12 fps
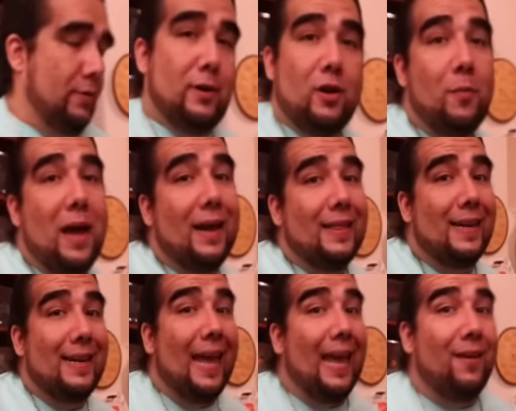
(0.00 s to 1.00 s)
We're gonna go back in the
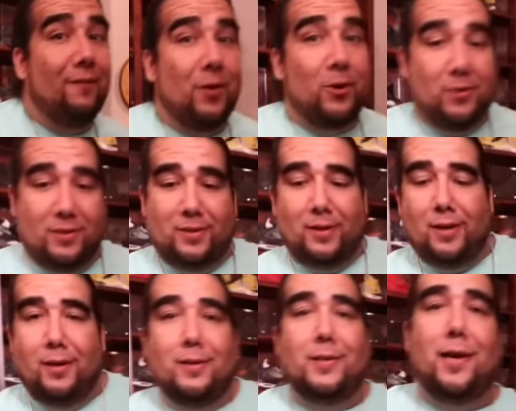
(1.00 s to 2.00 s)
day, folks.
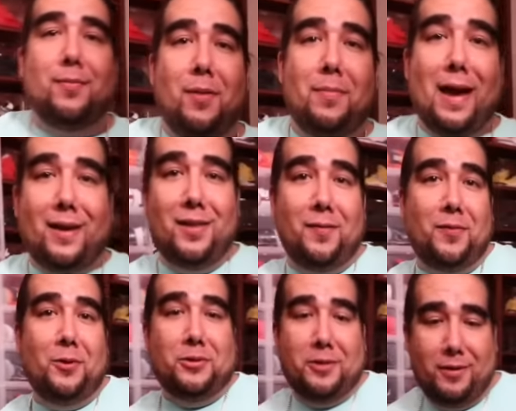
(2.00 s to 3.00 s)
Talk about Back to the
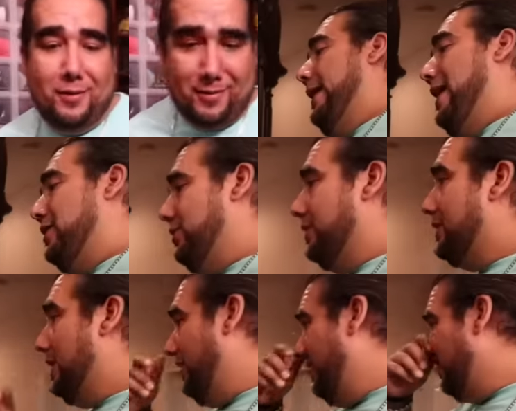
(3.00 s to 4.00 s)
Future. As you can
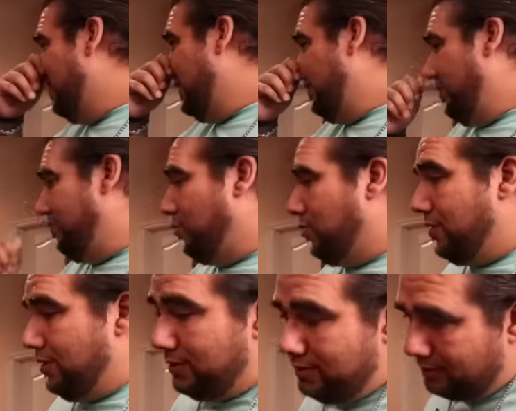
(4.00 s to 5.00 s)
see, these are a little bit
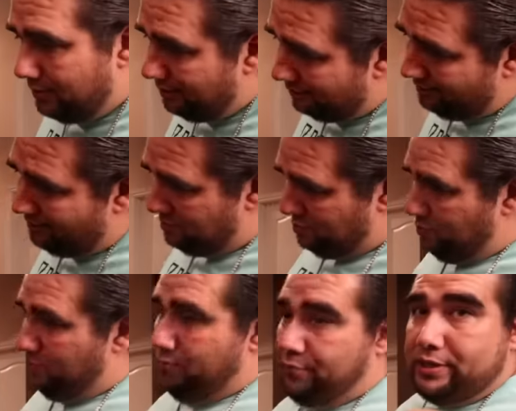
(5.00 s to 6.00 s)
more
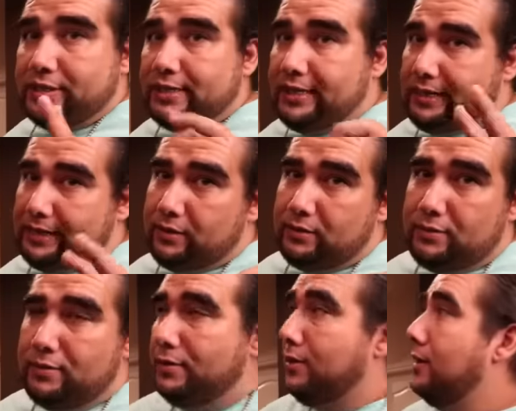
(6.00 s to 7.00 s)
pristine,
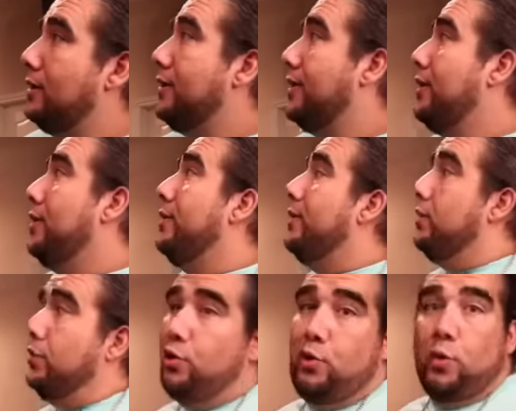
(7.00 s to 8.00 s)

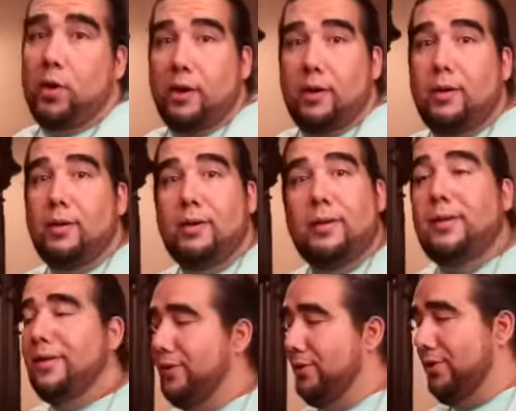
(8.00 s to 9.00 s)
newer
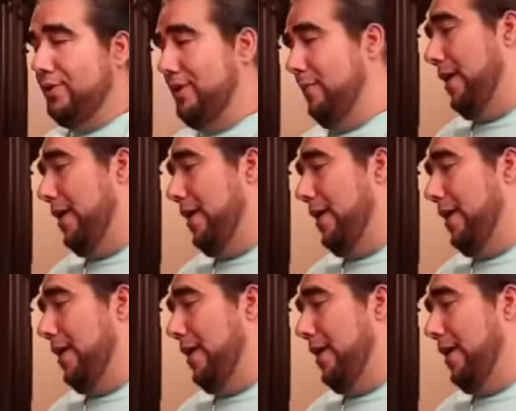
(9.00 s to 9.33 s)
look-see